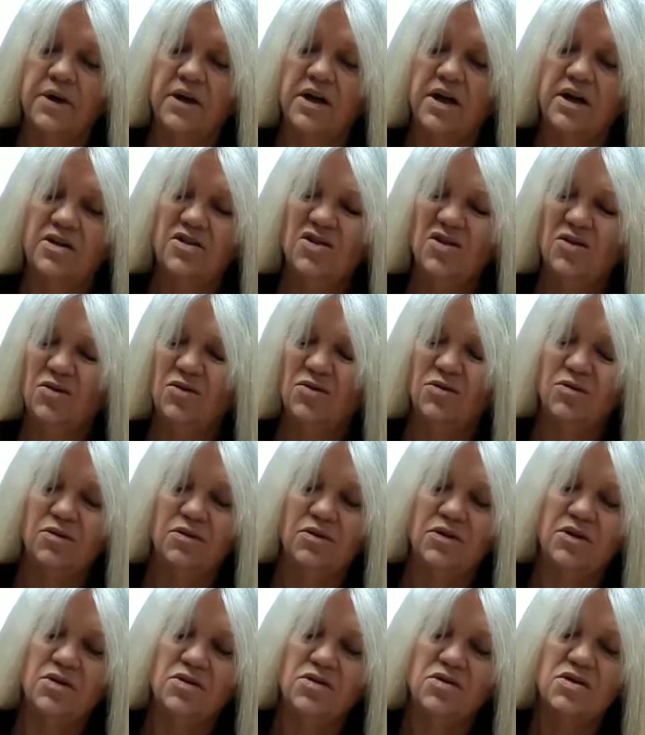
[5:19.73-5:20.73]
but I don't
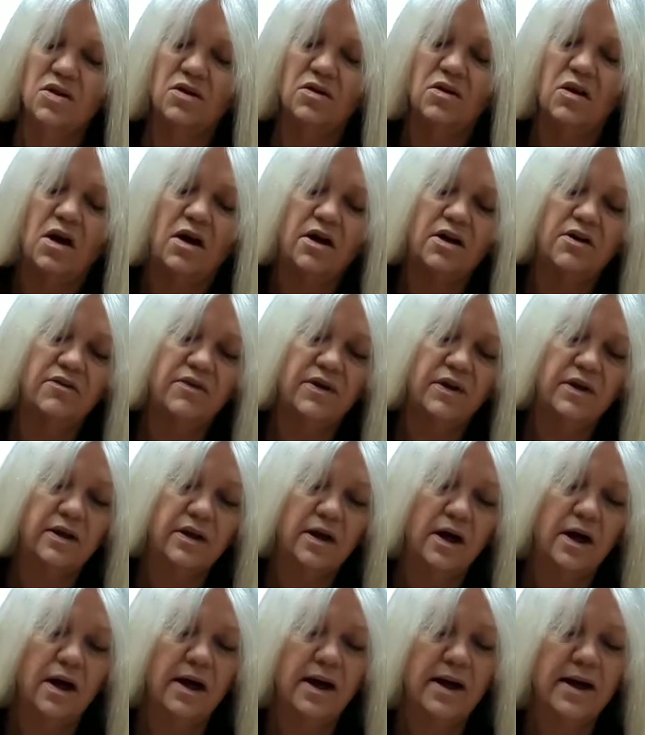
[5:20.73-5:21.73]
use a lot of
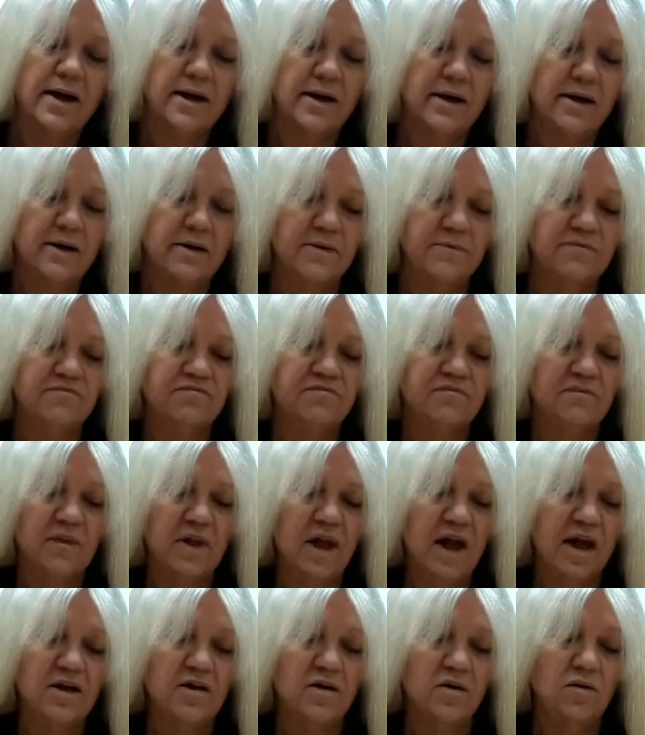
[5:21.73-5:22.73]
it. I
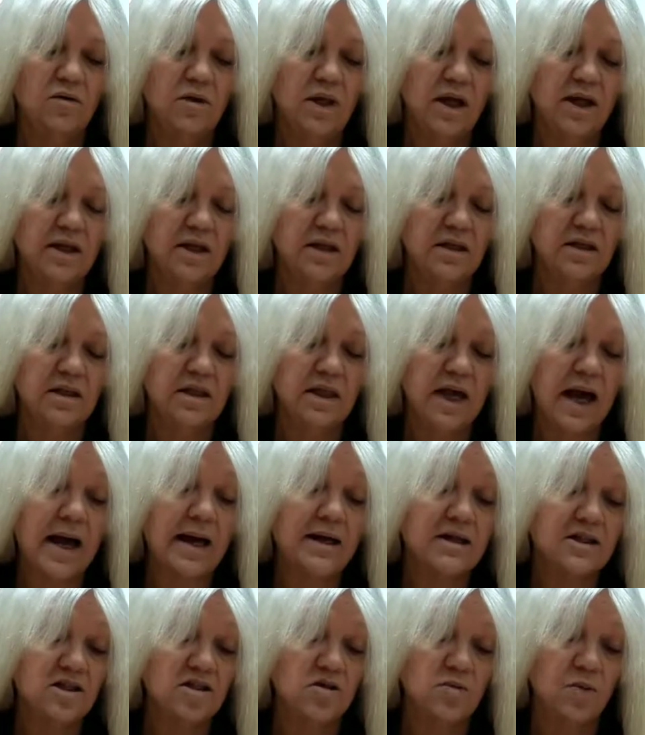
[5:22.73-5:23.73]
don't like it
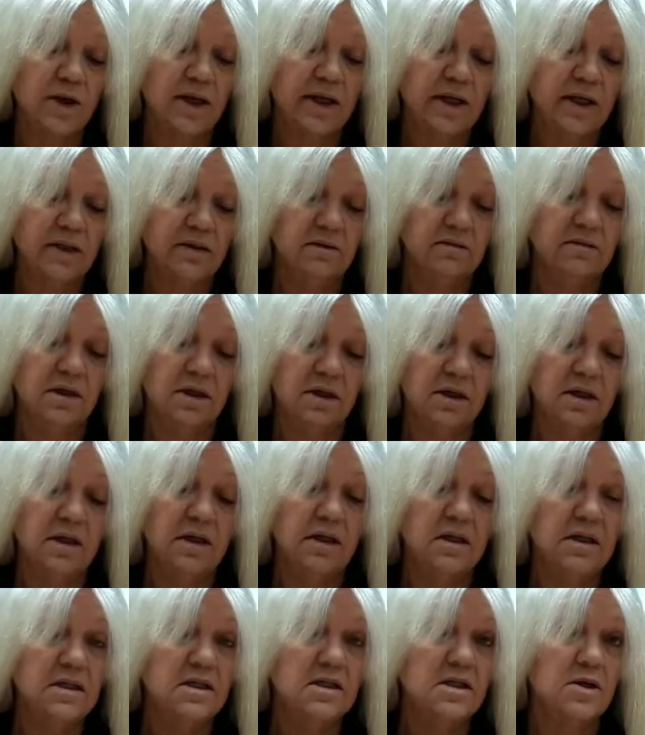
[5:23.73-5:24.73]
that sweet, and
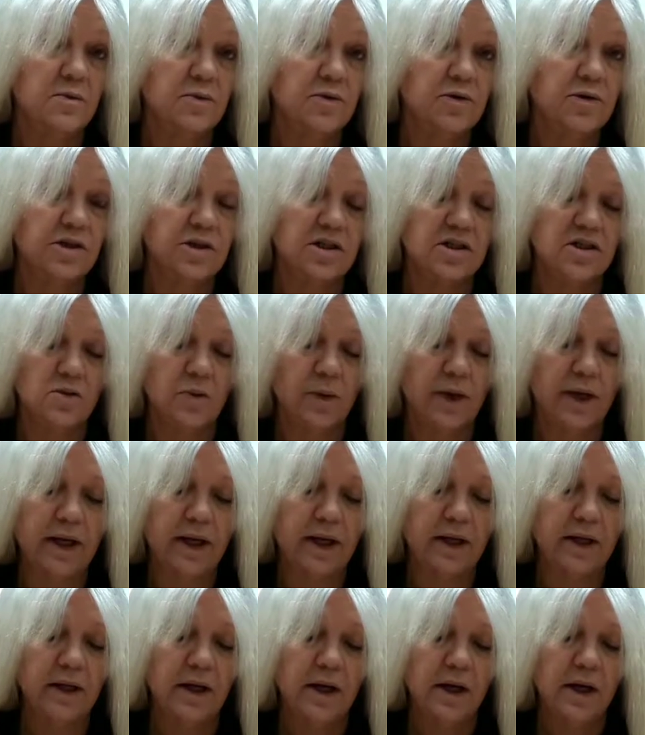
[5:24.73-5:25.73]
it ends up pretty
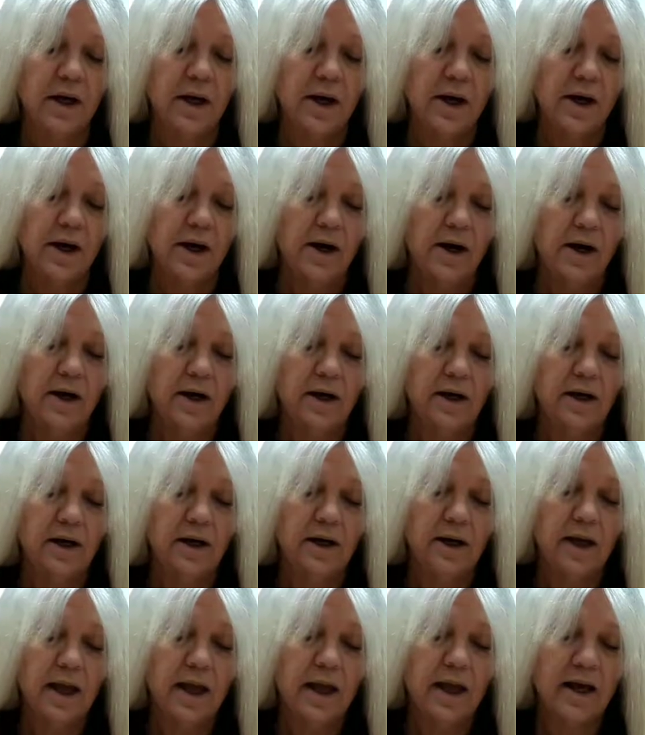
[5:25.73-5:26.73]
sweet.
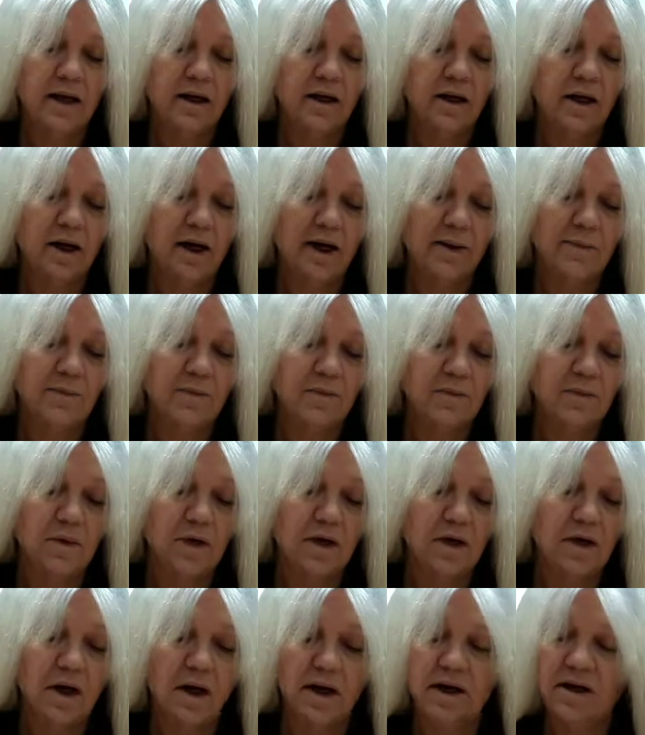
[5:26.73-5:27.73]
And I'm
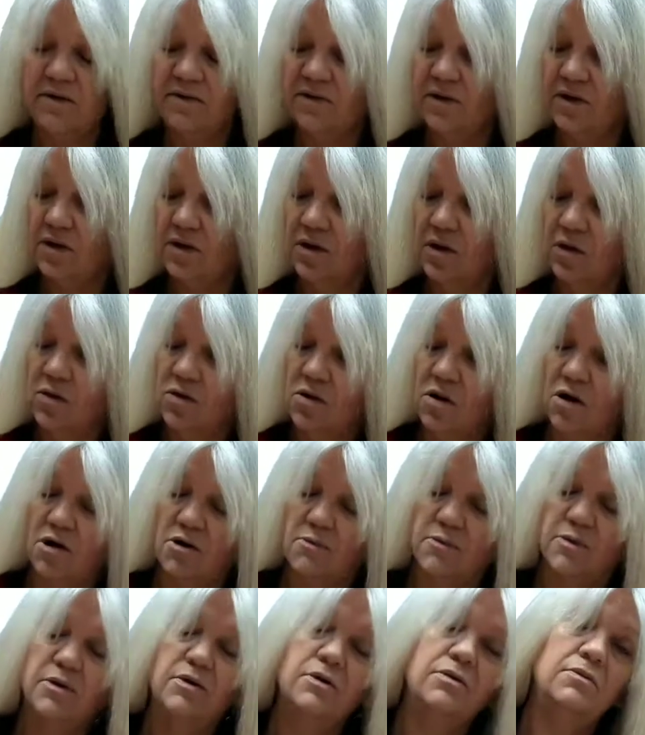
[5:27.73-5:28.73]
kind of a low
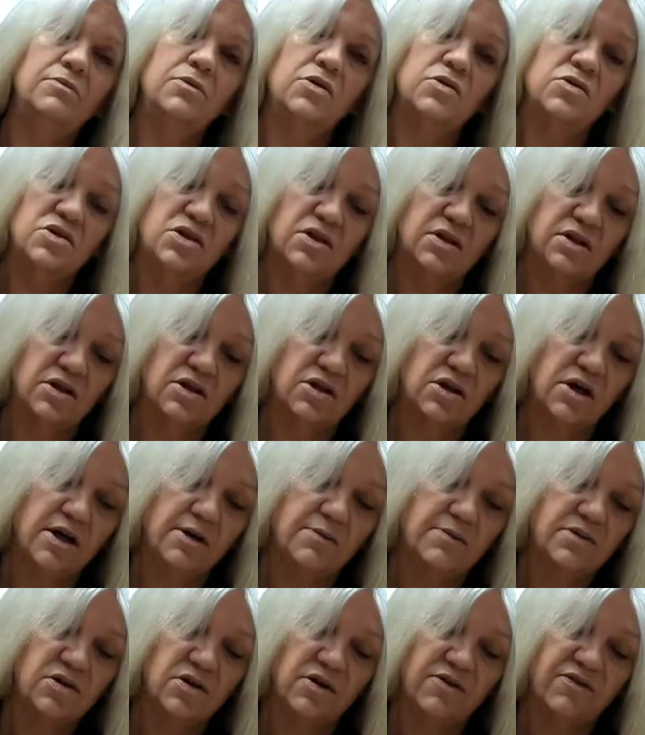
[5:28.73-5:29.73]
carber most of the
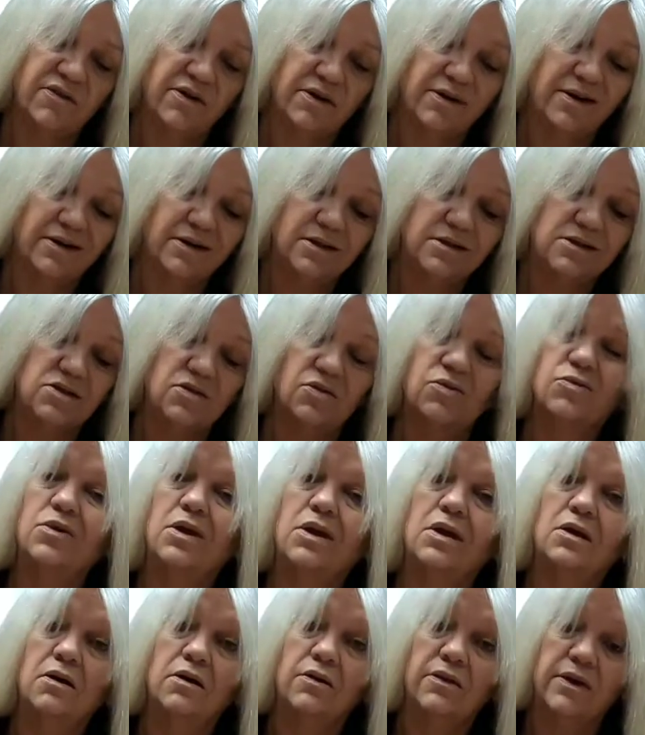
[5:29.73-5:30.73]
time, so I figure I just don't
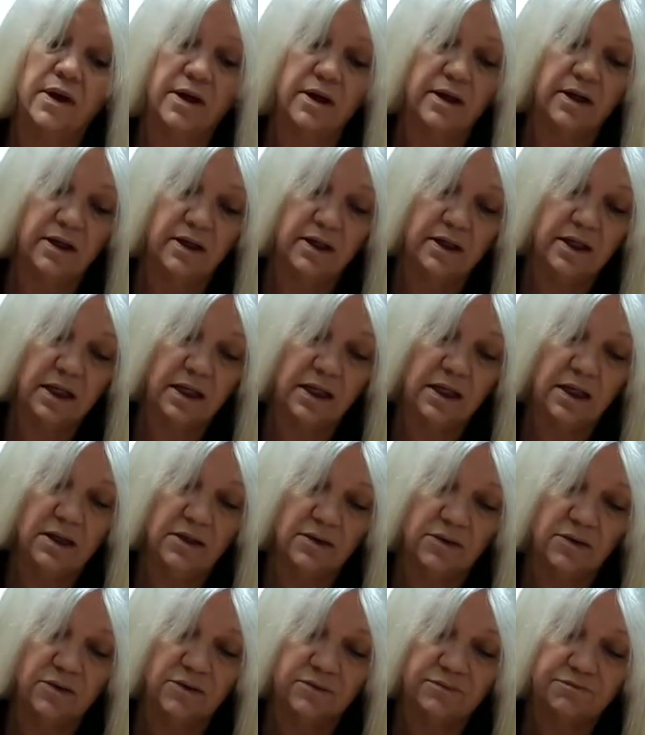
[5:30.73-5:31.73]
need all that honey
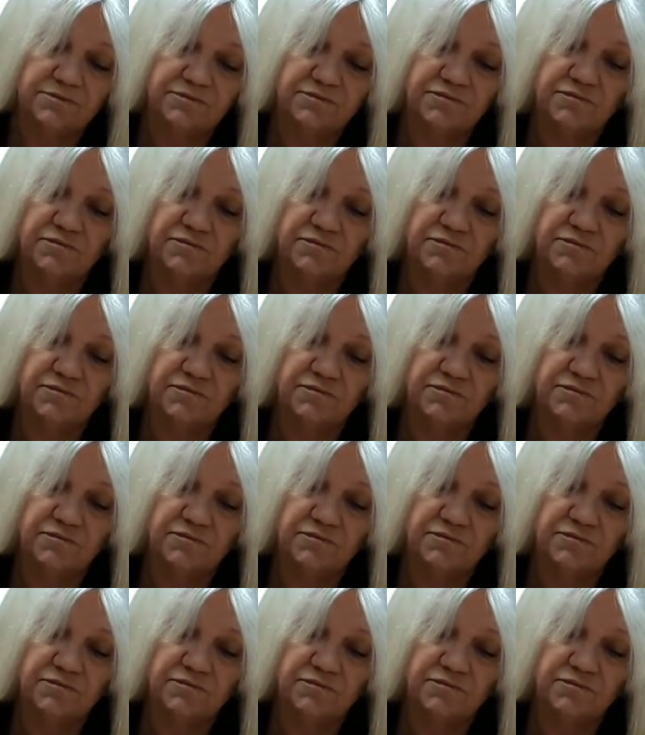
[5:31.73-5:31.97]
either.